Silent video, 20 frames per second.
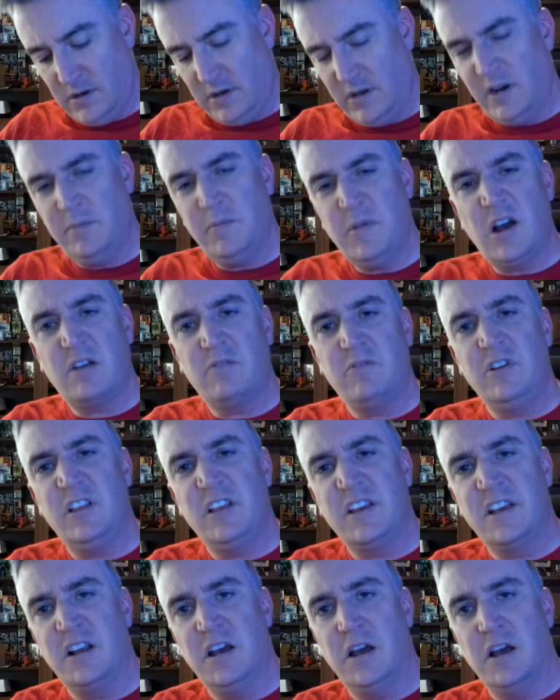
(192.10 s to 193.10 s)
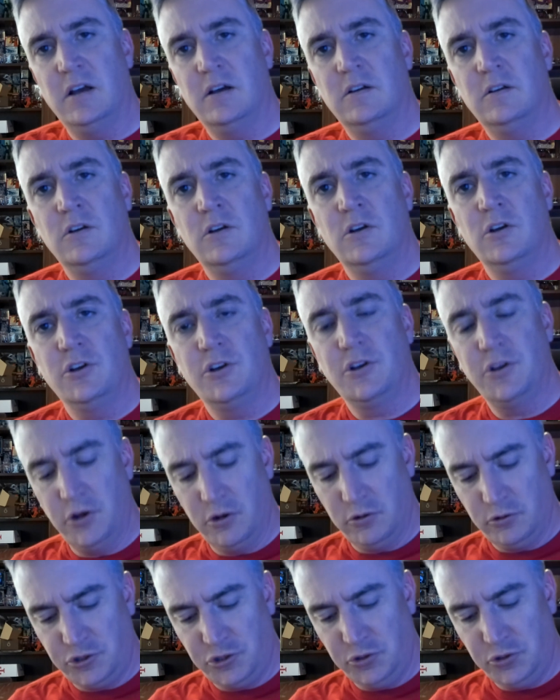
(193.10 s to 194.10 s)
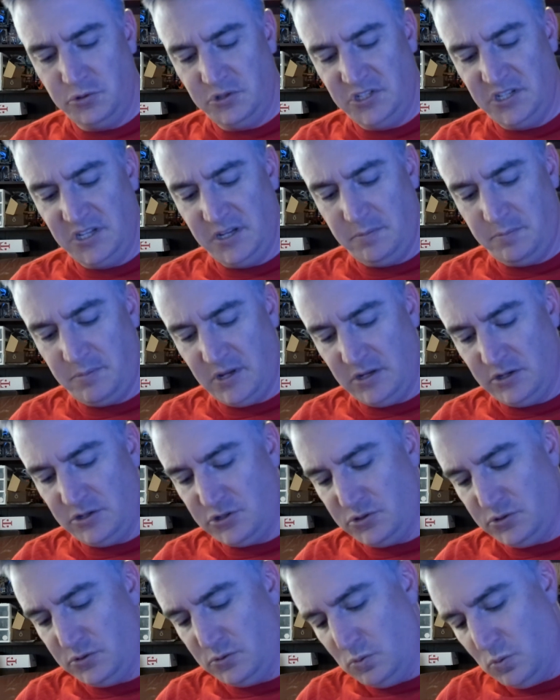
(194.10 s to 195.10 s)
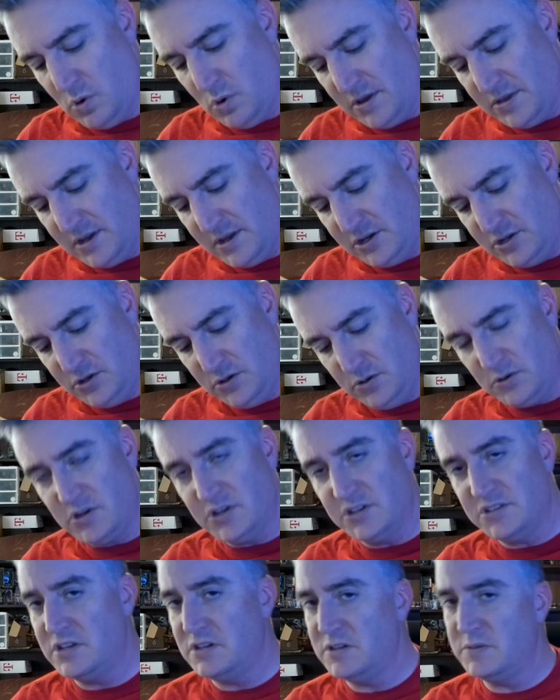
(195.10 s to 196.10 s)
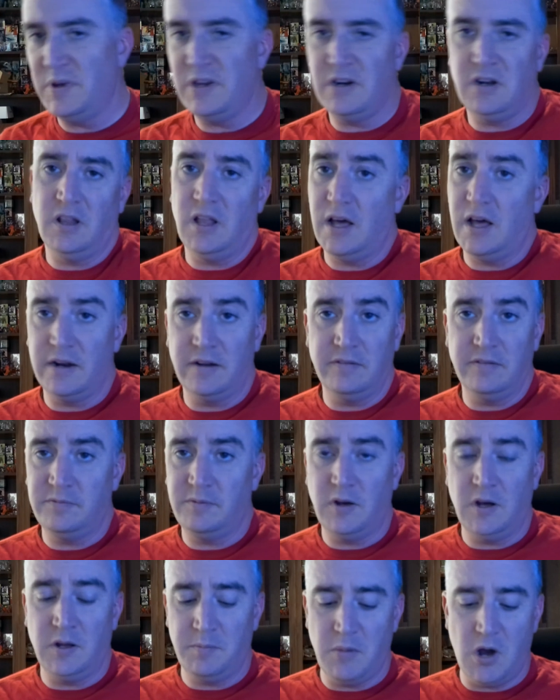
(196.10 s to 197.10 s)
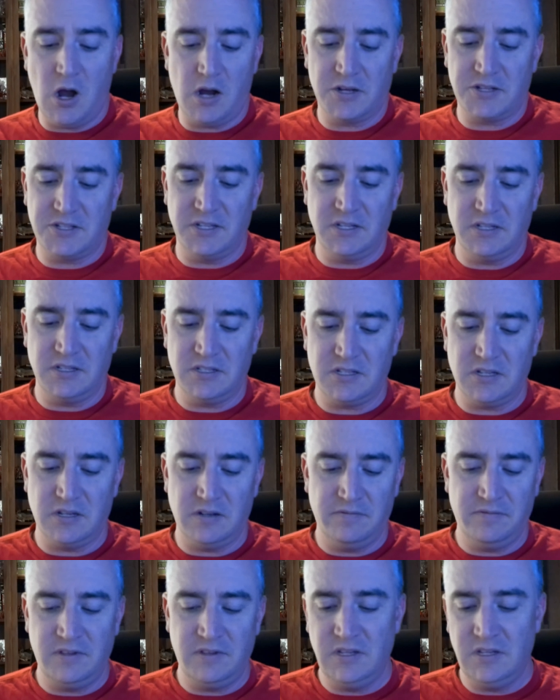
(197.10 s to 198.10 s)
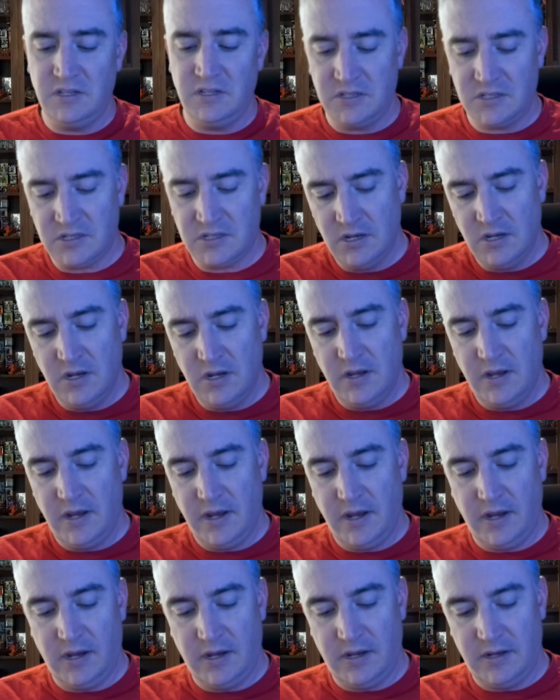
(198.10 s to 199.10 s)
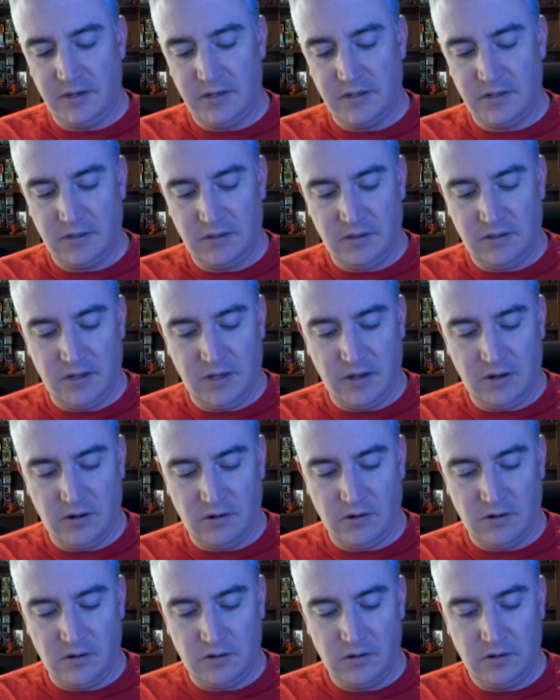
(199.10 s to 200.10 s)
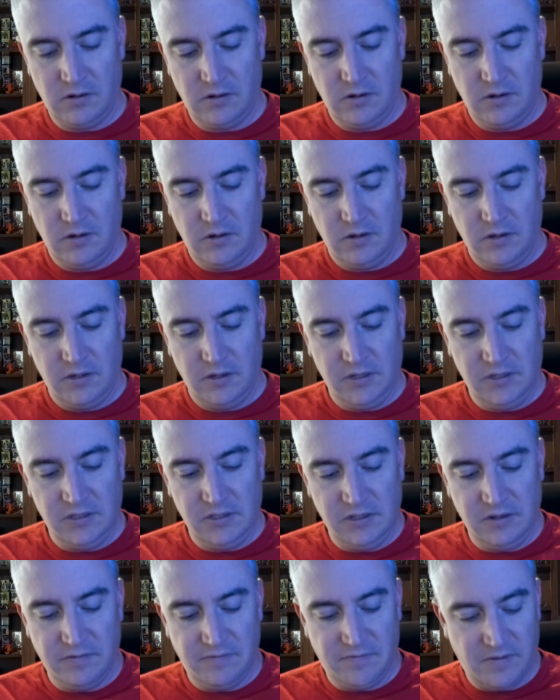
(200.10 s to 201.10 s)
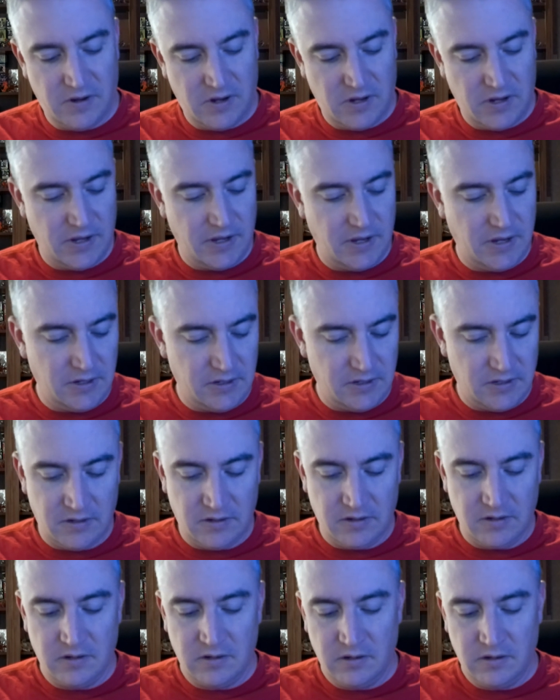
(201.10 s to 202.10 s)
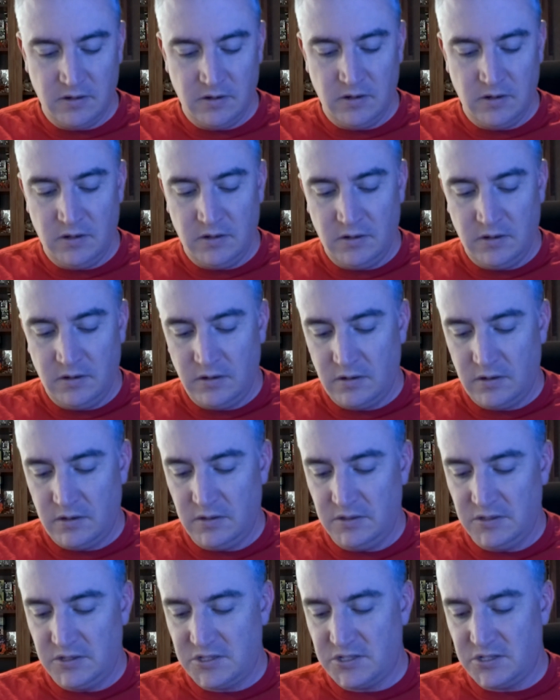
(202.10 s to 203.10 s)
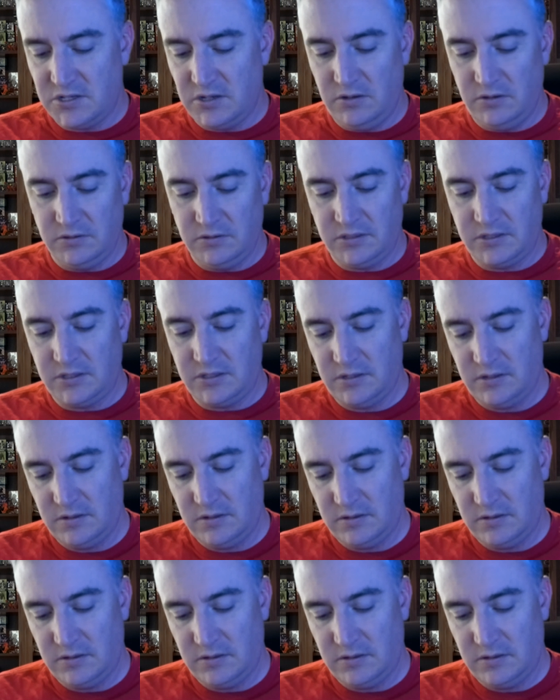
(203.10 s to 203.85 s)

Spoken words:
I'm not really gonna go too deep into what they do because there's been a lot of unboxings of these and they are easy to find and consult.